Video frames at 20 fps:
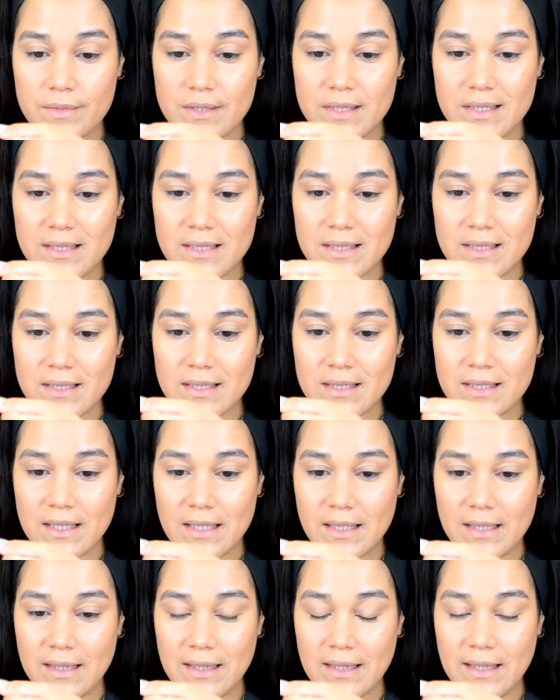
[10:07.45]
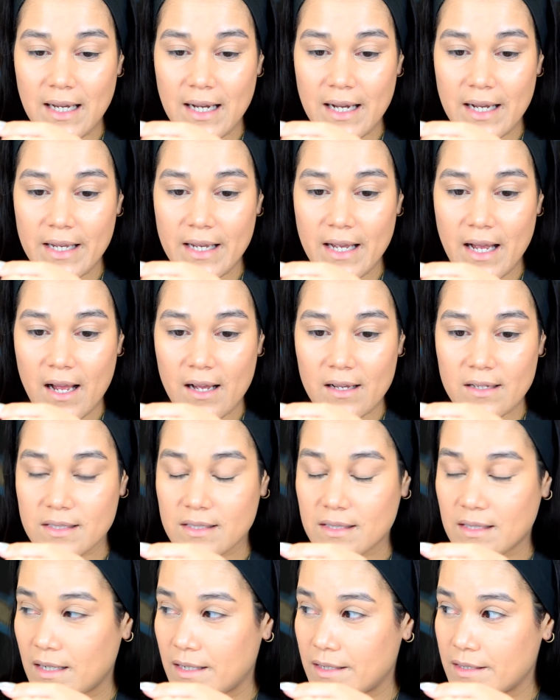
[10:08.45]
slight
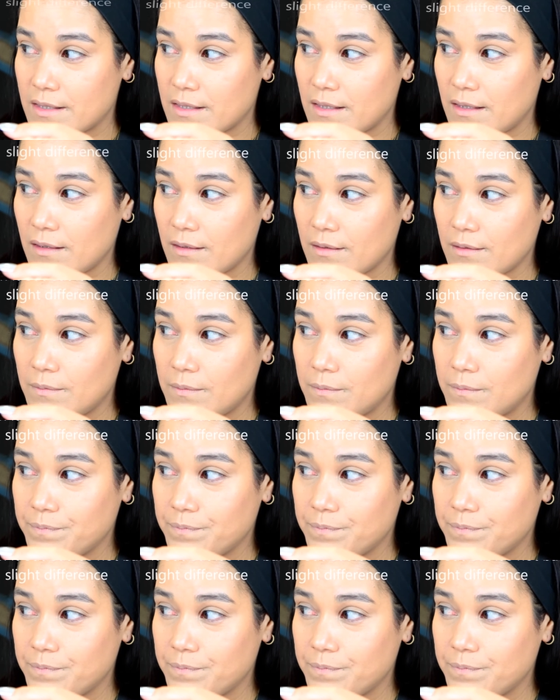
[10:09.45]
oxidizing.